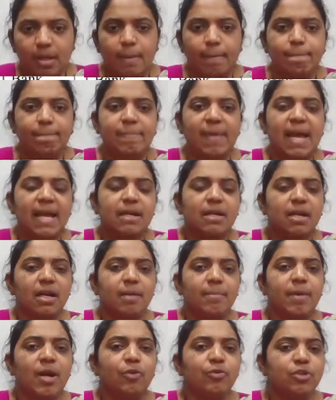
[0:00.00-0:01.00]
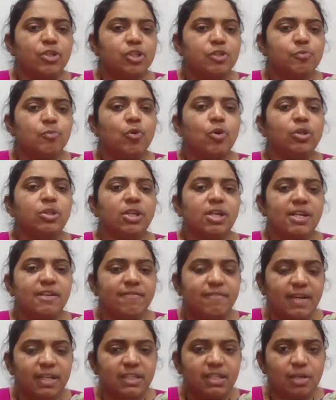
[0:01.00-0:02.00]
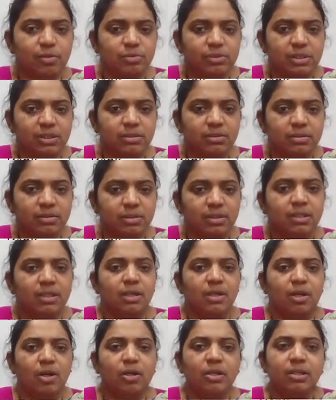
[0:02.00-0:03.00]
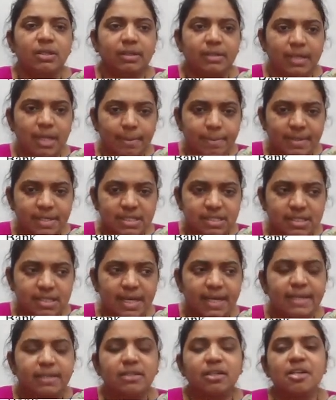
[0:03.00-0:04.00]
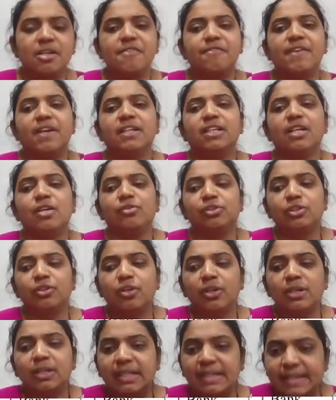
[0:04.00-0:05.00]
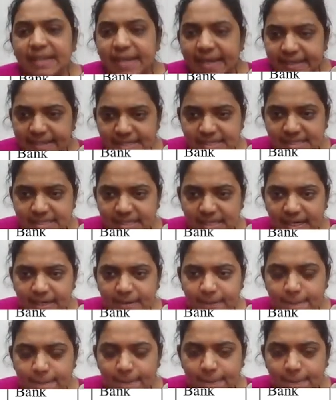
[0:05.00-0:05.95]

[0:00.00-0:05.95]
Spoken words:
Bank amount is more. 35,000 on debit side. 35,000 on credit side.